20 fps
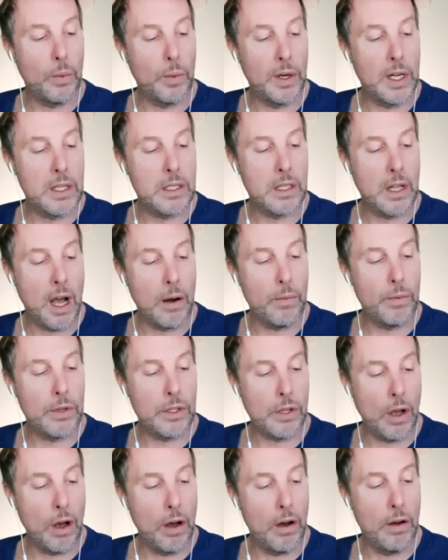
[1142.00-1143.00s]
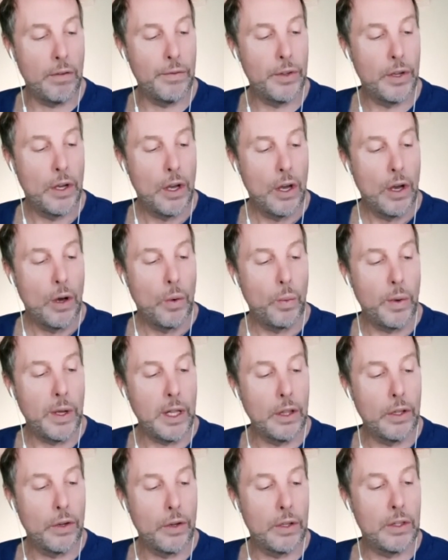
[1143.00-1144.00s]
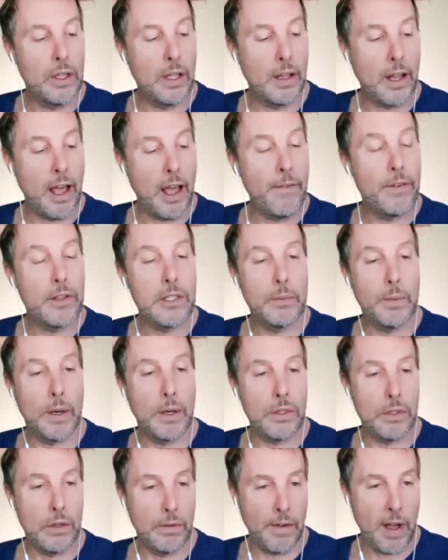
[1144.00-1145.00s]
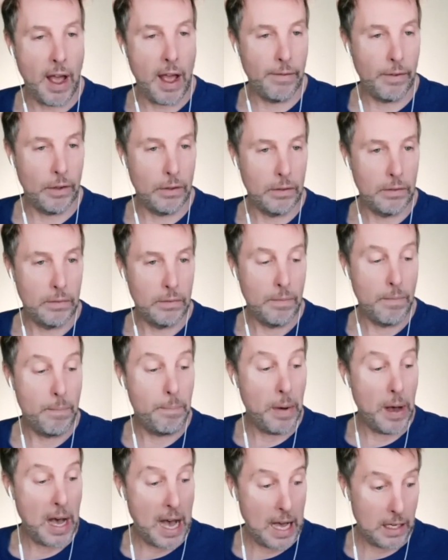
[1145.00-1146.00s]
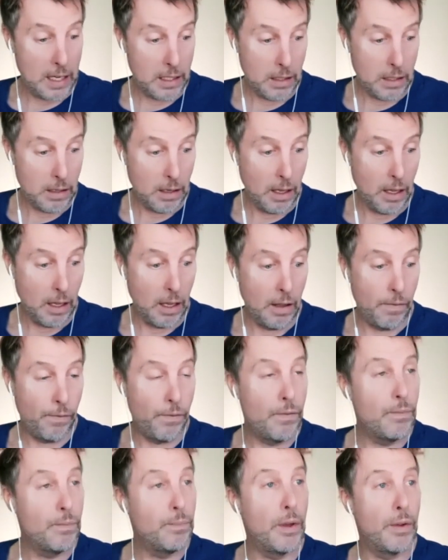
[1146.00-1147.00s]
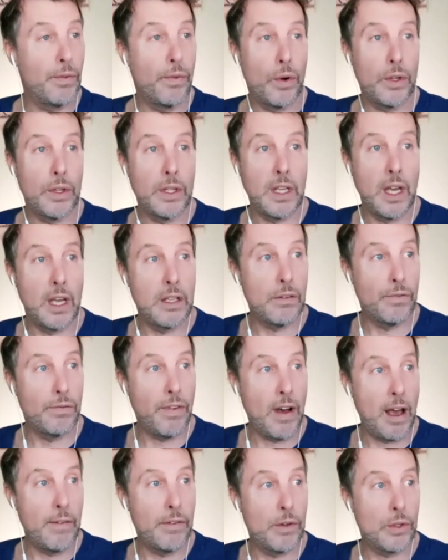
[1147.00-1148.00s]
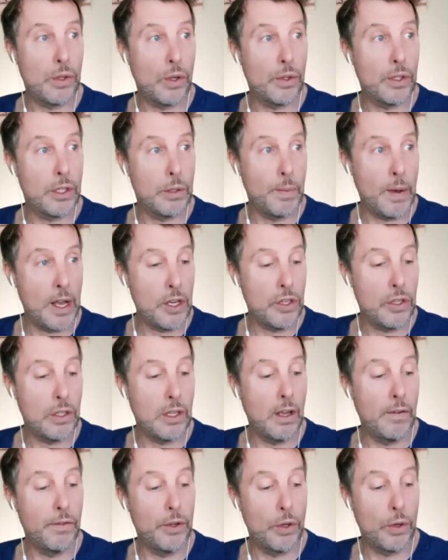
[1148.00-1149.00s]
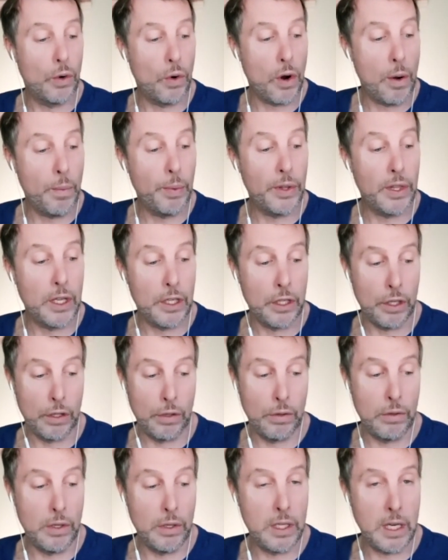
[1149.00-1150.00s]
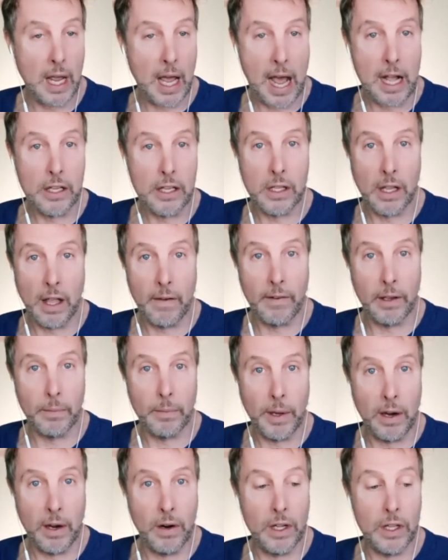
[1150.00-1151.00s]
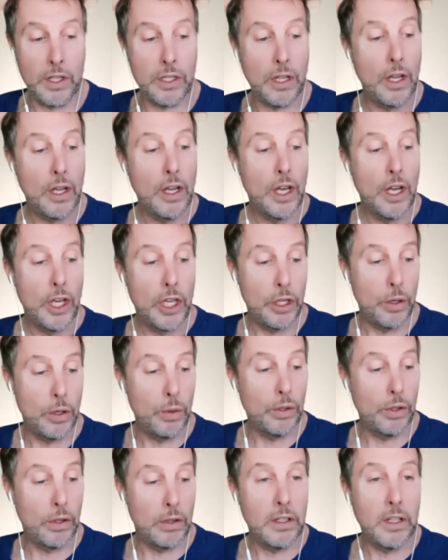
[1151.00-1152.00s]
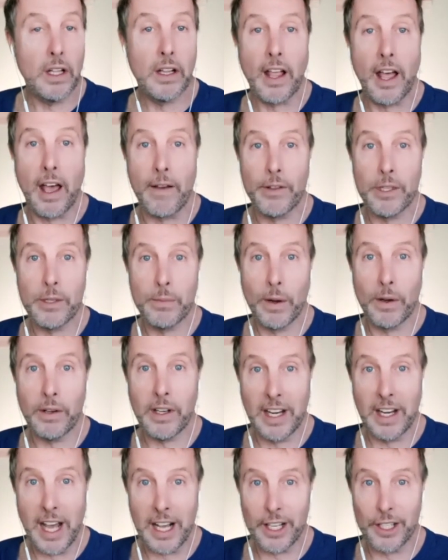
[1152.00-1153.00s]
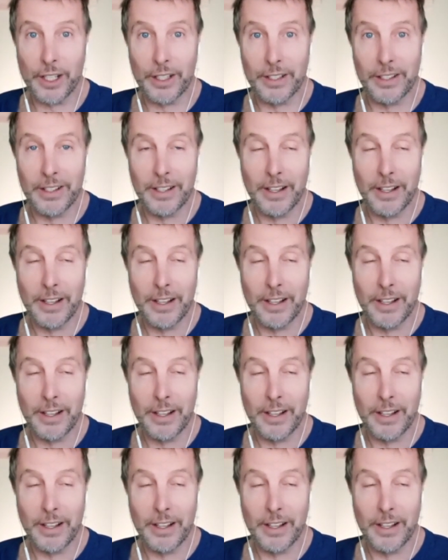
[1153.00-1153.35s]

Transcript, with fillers: when it's not resolved we learn that life is about survival but if before the age of five years old especially if you grow up with attuned attached loving parents you learn that life is about connection